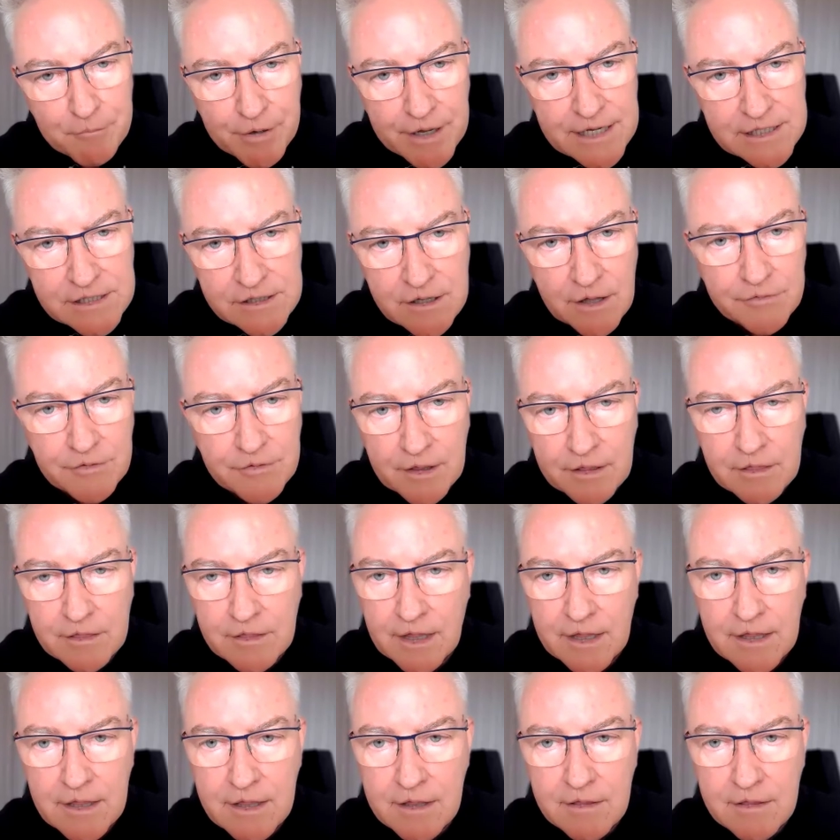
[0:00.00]
piece, I think
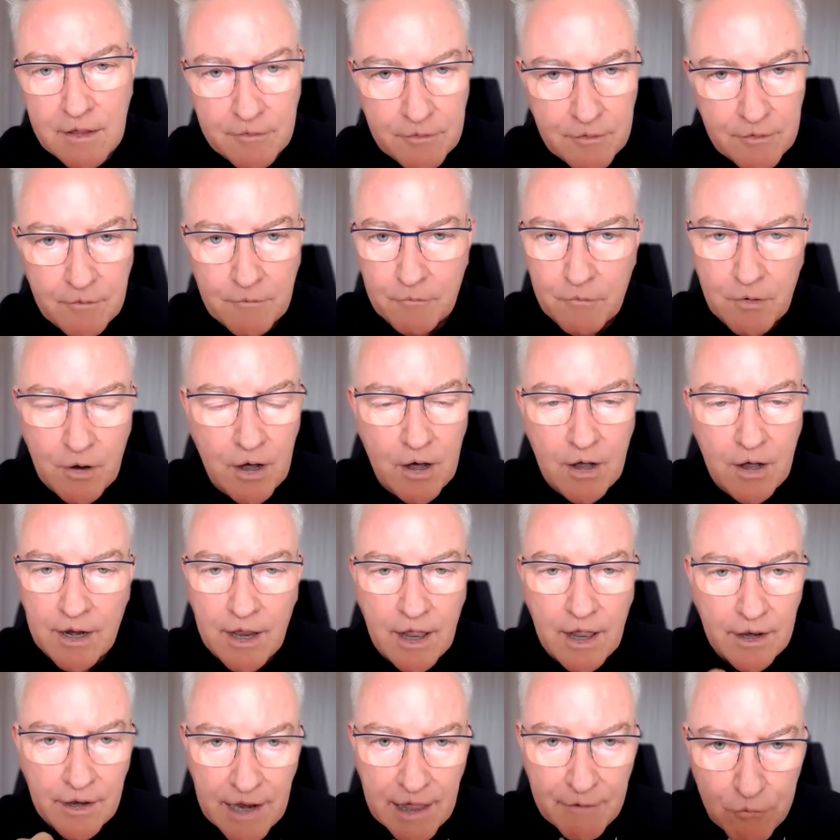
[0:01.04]
I
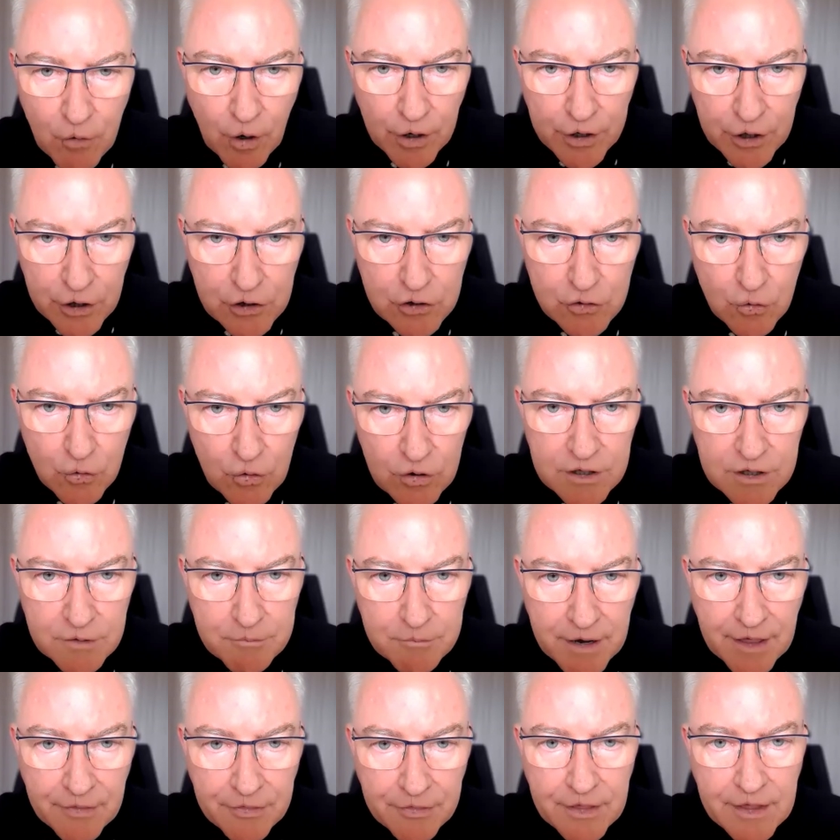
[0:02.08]
love what you talked
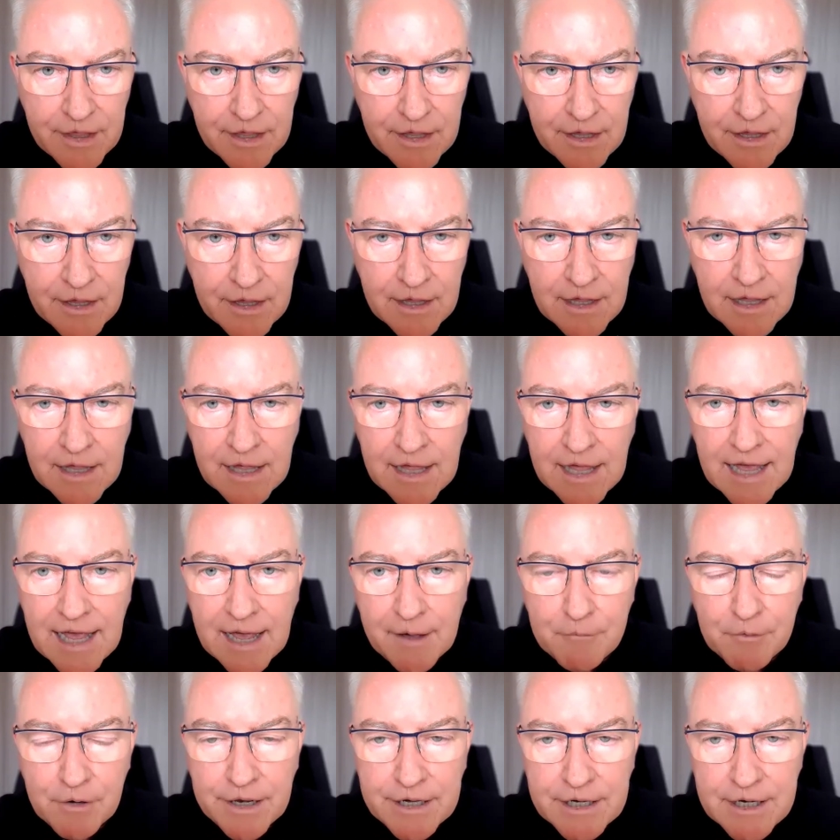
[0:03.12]
about there,
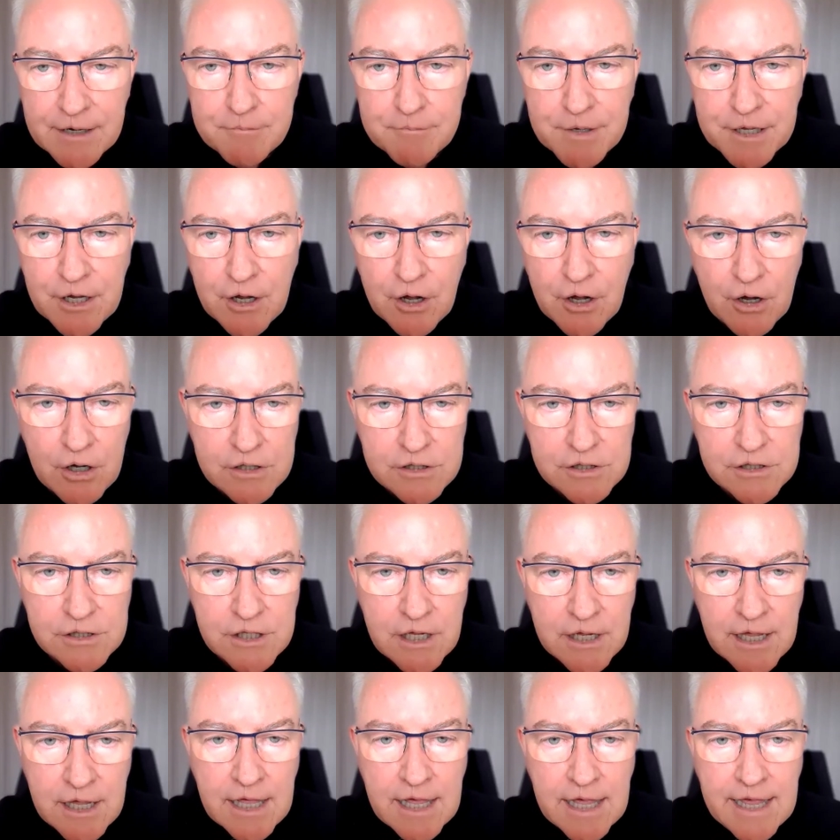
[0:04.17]
Melinda, because
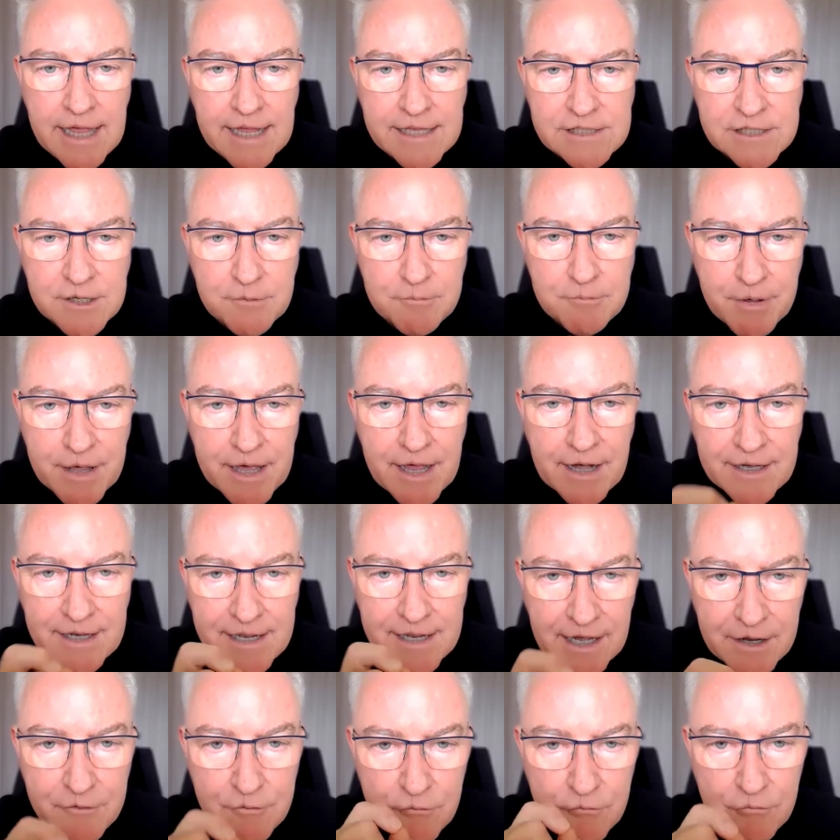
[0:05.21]
it's about
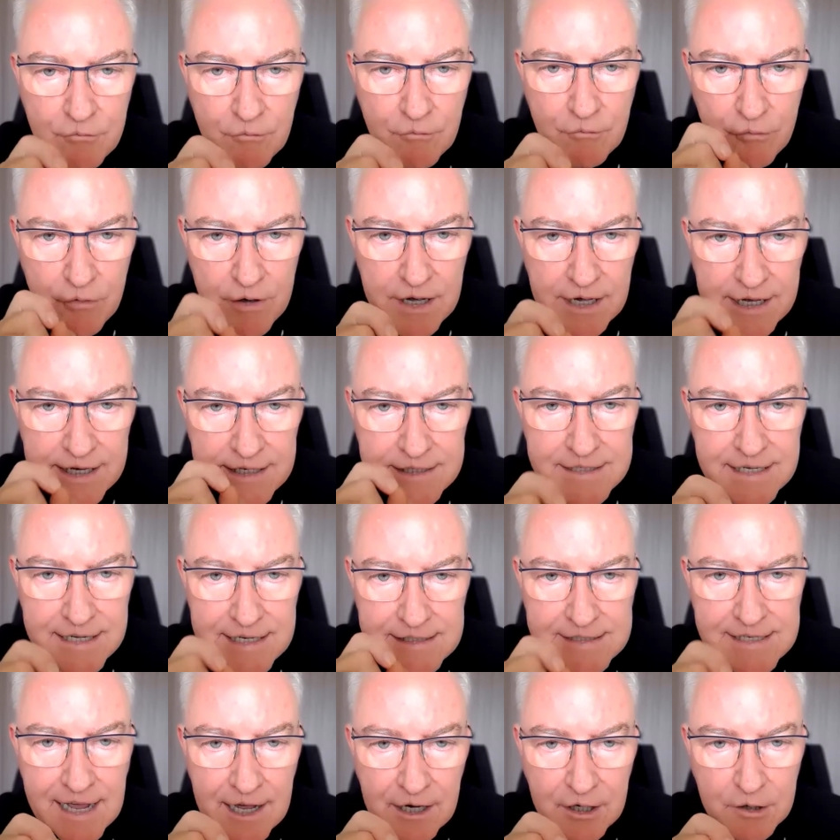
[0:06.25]
getting really
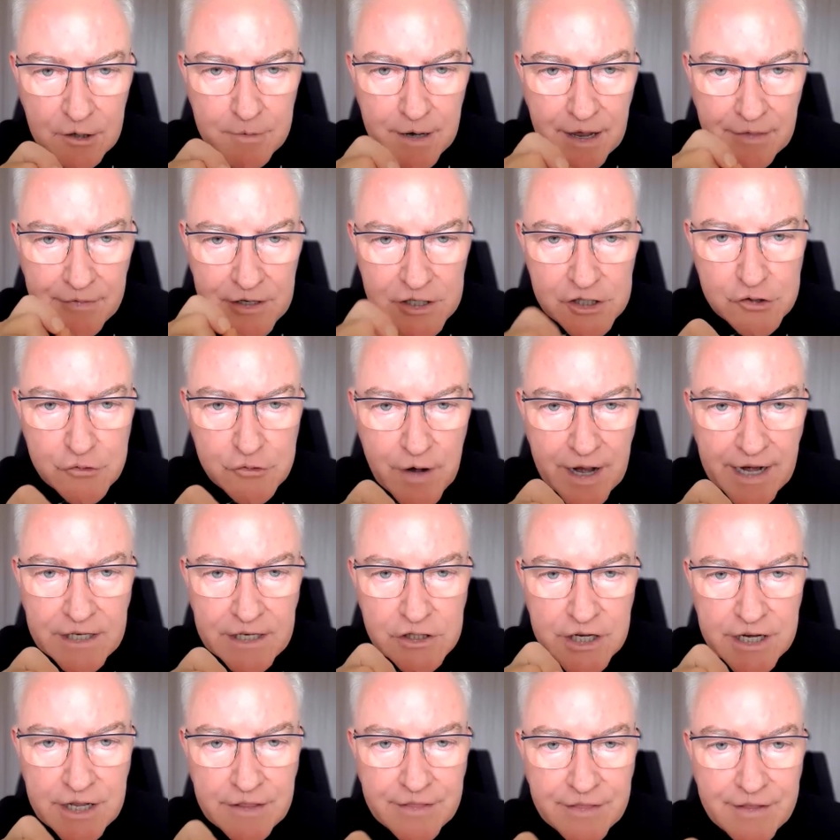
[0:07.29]
detailed about the
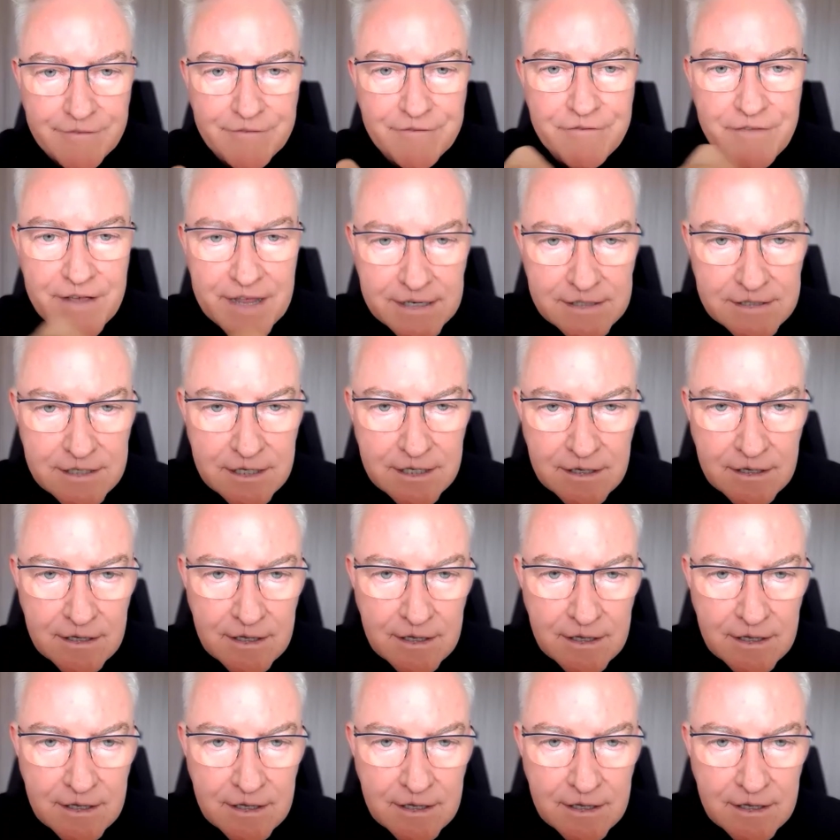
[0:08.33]
strategy and the fit,